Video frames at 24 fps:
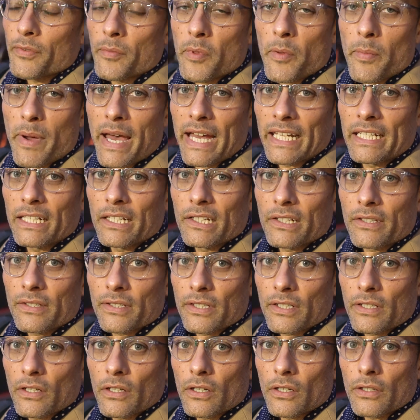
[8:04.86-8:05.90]
from the madness
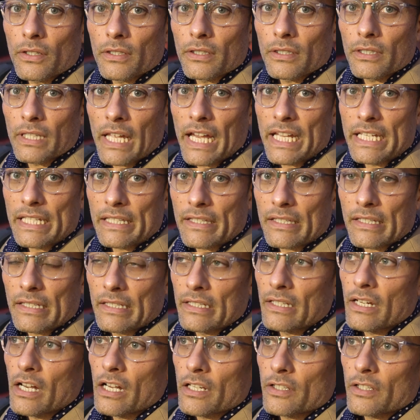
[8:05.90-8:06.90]
and all the lights and the